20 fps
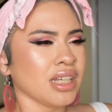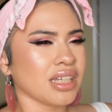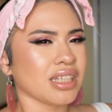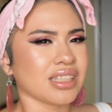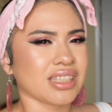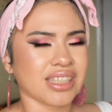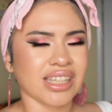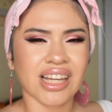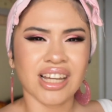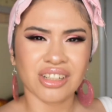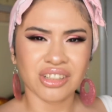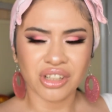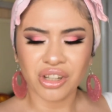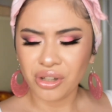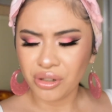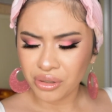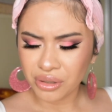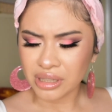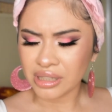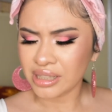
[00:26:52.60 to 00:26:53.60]
Yeah,
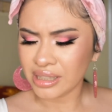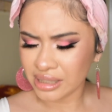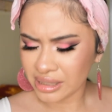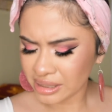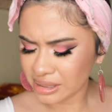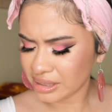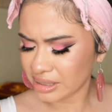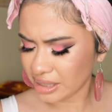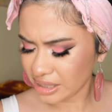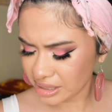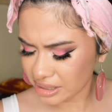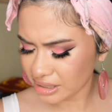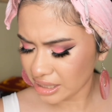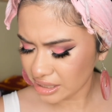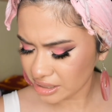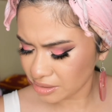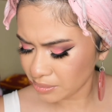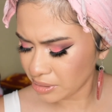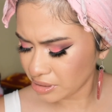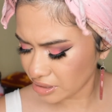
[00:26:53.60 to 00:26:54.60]
no, that
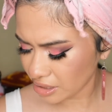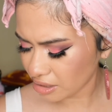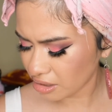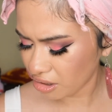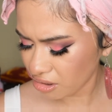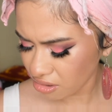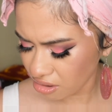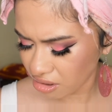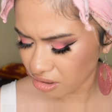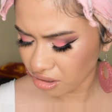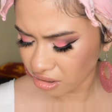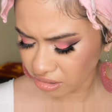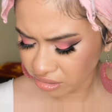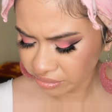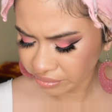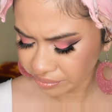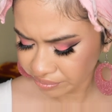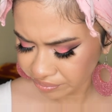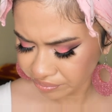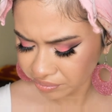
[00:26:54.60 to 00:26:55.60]
smells like alcohol.
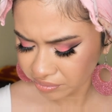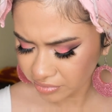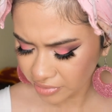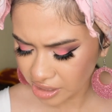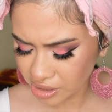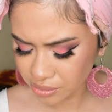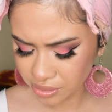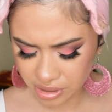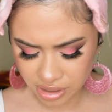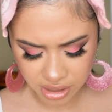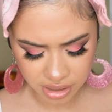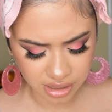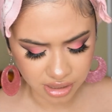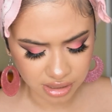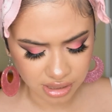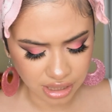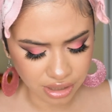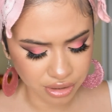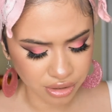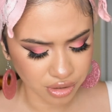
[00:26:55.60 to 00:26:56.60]
That's what it is.
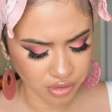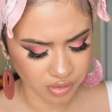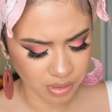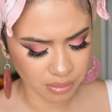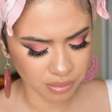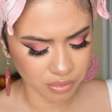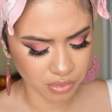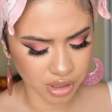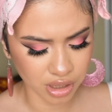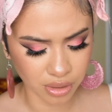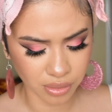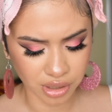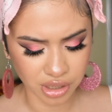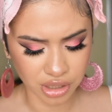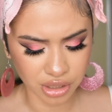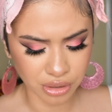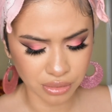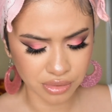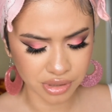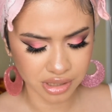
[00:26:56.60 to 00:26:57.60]
I don't know if I'm gonna want
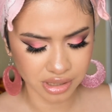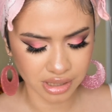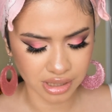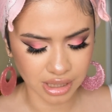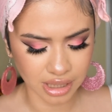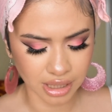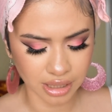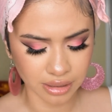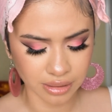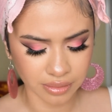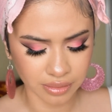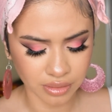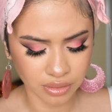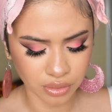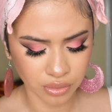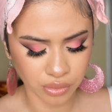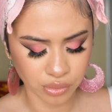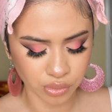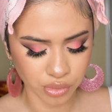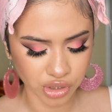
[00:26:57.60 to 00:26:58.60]
to use this again,
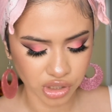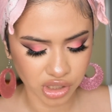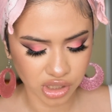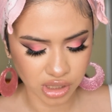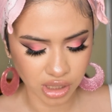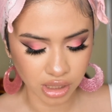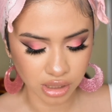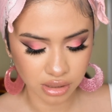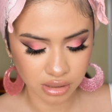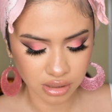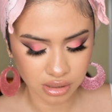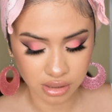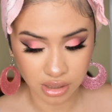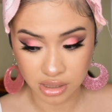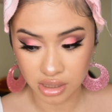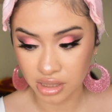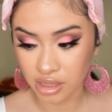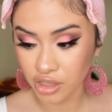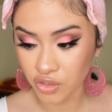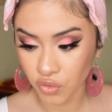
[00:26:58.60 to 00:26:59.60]
which sucks
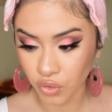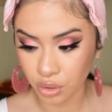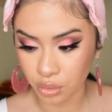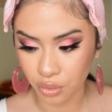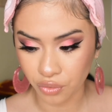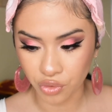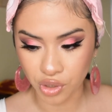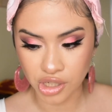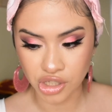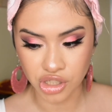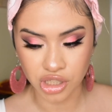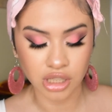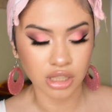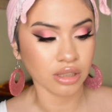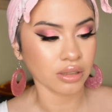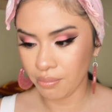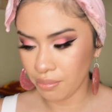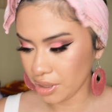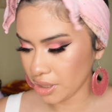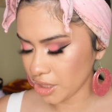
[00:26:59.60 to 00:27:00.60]
because it does feel refreshing,
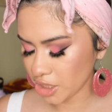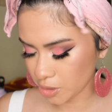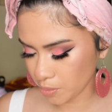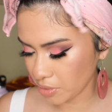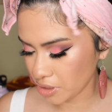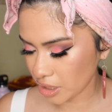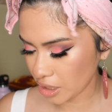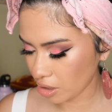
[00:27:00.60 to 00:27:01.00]
but it smells like